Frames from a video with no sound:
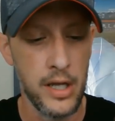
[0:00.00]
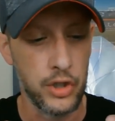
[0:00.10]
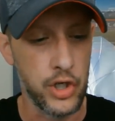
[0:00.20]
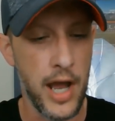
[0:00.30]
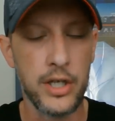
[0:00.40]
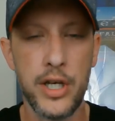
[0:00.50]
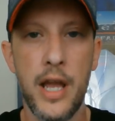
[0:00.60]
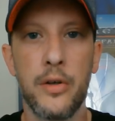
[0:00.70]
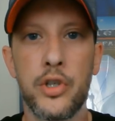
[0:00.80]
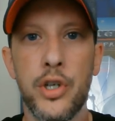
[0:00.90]
Josh
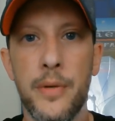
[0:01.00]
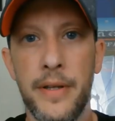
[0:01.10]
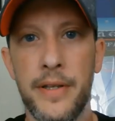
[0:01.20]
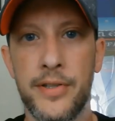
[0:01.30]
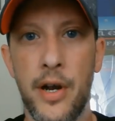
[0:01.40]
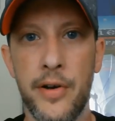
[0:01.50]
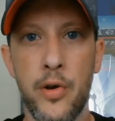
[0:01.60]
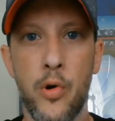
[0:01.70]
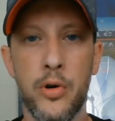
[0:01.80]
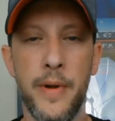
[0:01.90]
Allen should have starting
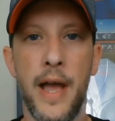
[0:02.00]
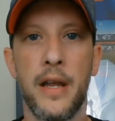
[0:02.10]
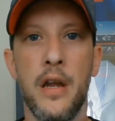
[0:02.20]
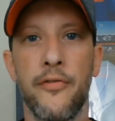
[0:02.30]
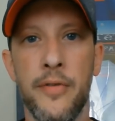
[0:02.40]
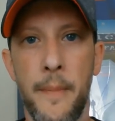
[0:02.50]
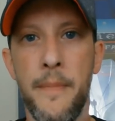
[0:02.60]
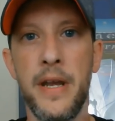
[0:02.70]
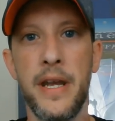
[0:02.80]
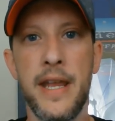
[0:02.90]
quarterback from the
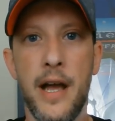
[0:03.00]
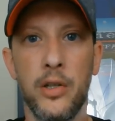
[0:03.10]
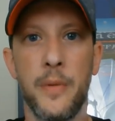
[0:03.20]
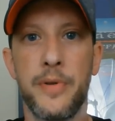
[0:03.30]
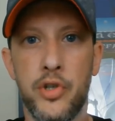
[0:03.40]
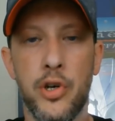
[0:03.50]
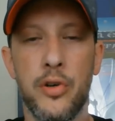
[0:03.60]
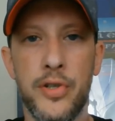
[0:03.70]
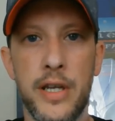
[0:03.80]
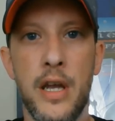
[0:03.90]
minute he held up his
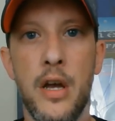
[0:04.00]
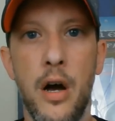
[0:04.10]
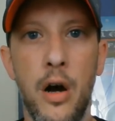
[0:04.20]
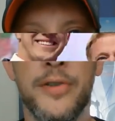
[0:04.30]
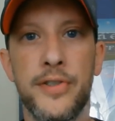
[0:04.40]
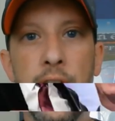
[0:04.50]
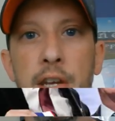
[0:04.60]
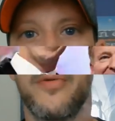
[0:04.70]
jersey on stage